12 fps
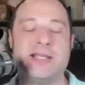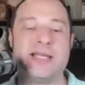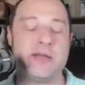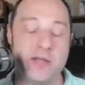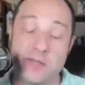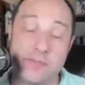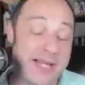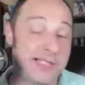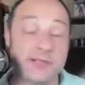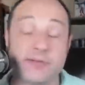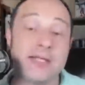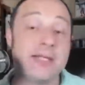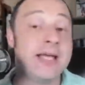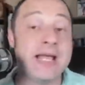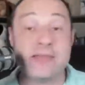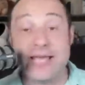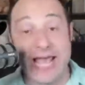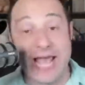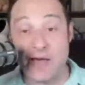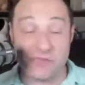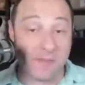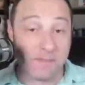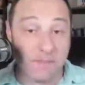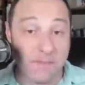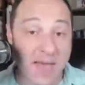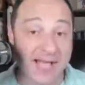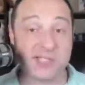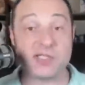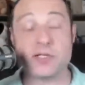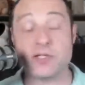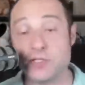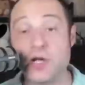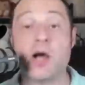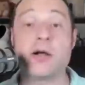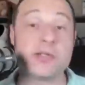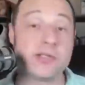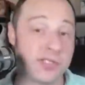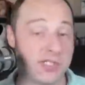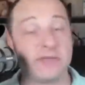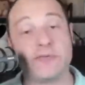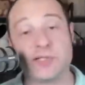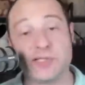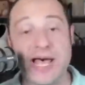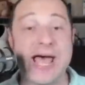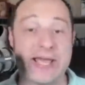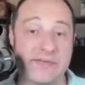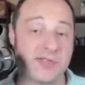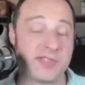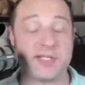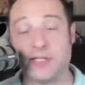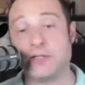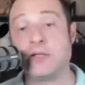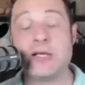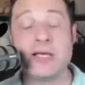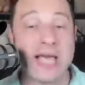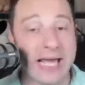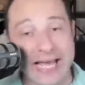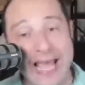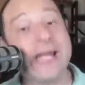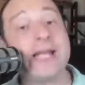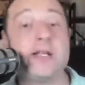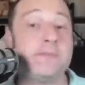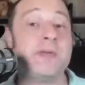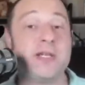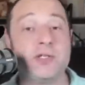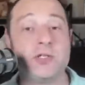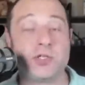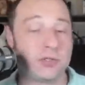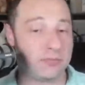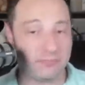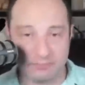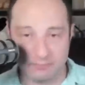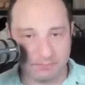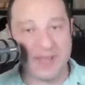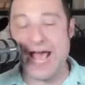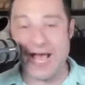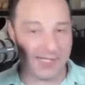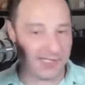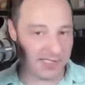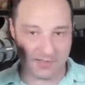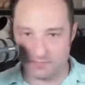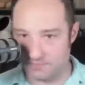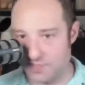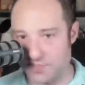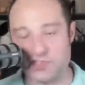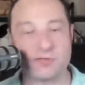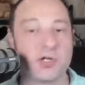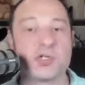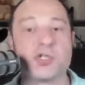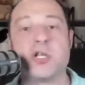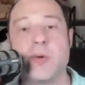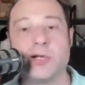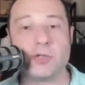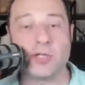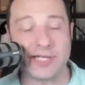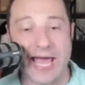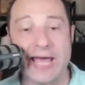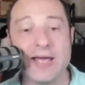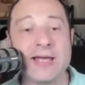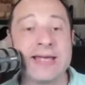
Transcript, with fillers: And they and basically they have the best darn service I have seen at any beach pass excursion you want to look at.